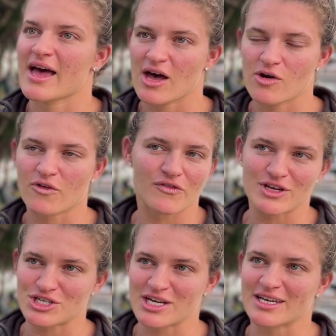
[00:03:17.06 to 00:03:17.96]

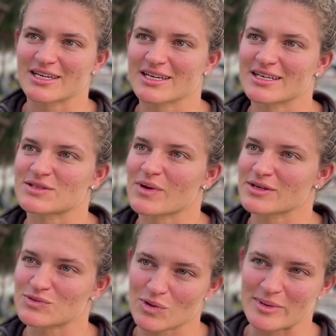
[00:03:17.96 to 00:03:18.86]
overfishing, as well
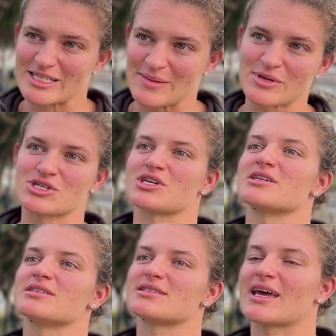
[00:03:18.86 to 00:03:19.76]
as warming
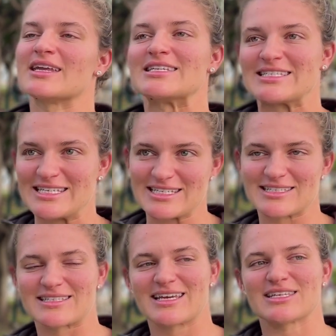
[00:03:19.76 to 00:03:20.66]
temperatures and
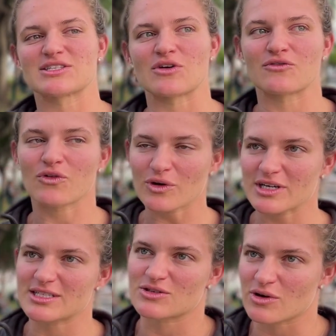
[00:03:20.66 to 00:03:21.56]
disease. And so in Florida,
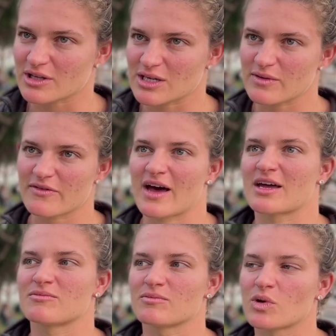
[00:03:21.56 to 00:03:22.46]
historically, we've
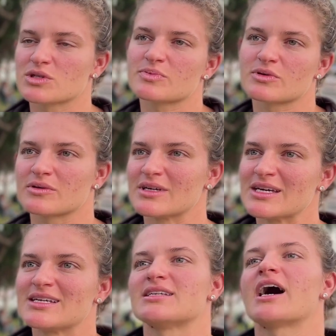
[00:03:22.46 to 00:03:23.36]
had multiple
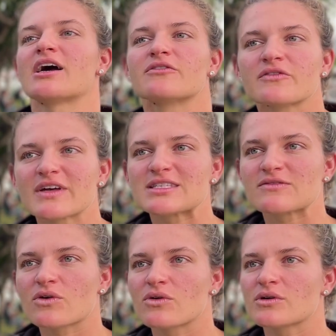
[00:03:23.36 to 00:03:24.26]
die-off events of
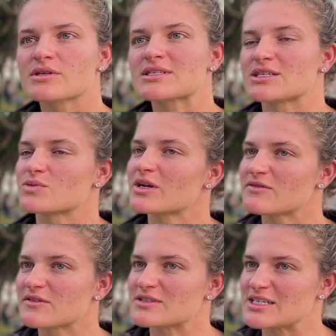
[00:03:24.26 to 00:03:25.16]
corals. In
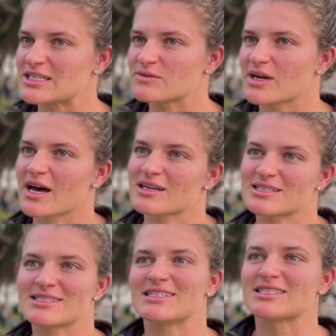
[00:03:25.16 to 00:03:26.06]
2015, we had a
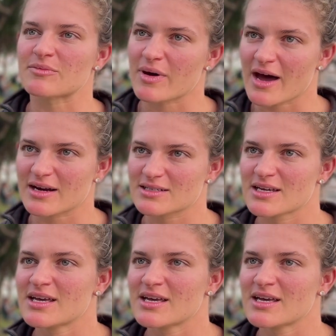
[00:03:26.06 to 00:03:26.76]
disease impact.